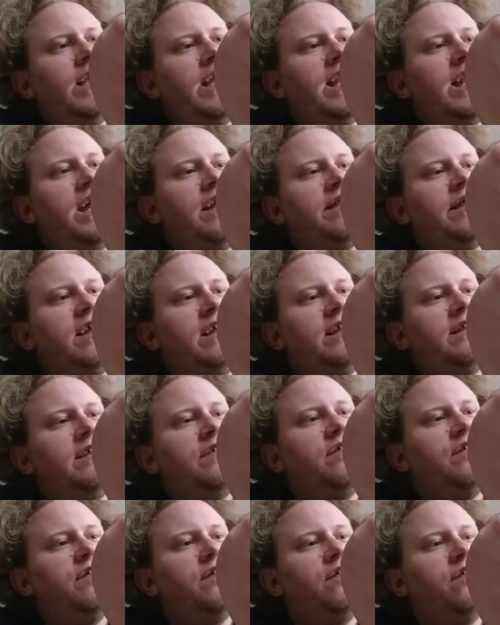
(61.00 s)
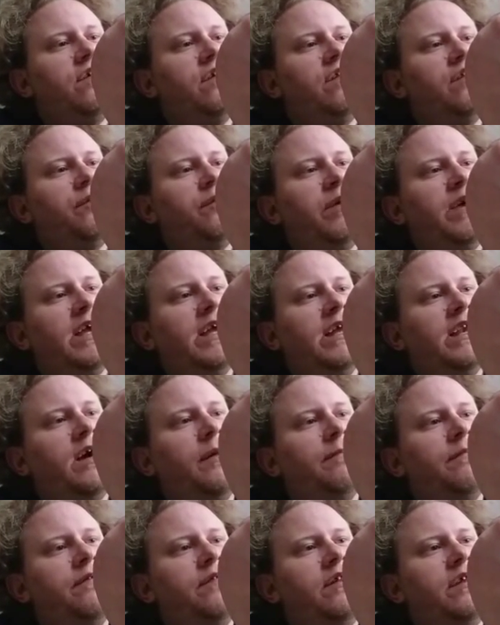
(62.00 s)
and I think it's picking
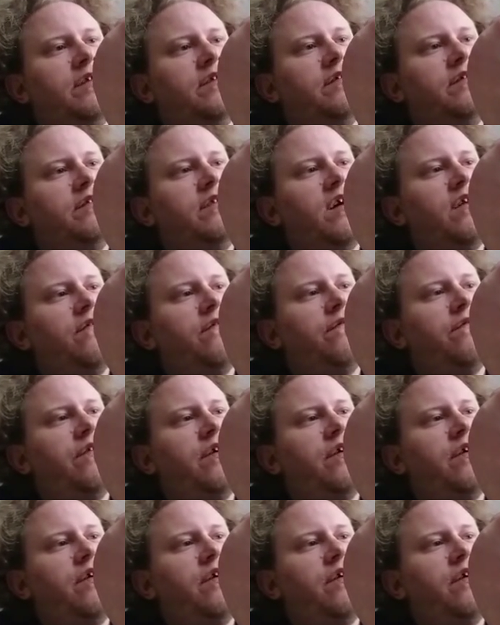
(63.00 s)
up this stuff